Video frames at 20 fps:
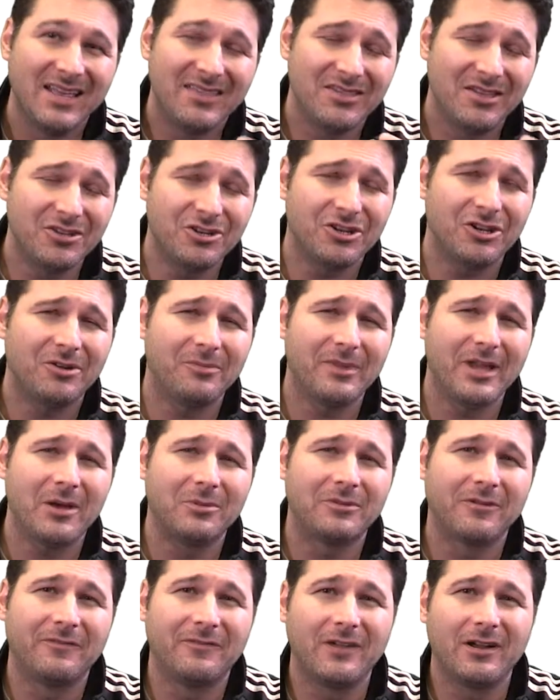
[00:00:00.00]
Then you're going to be
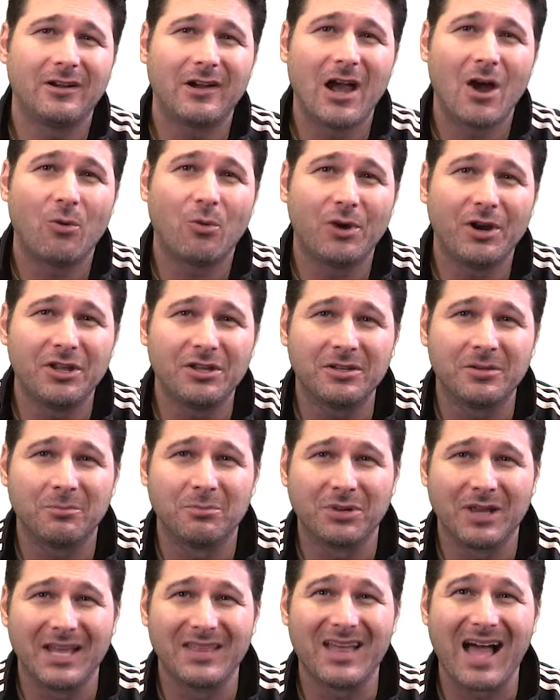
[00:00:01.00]
able to figure out where you can
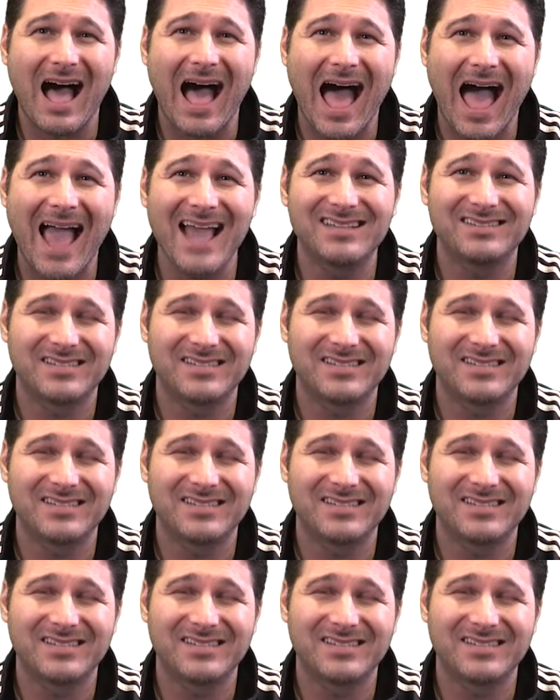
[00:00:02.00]
play the high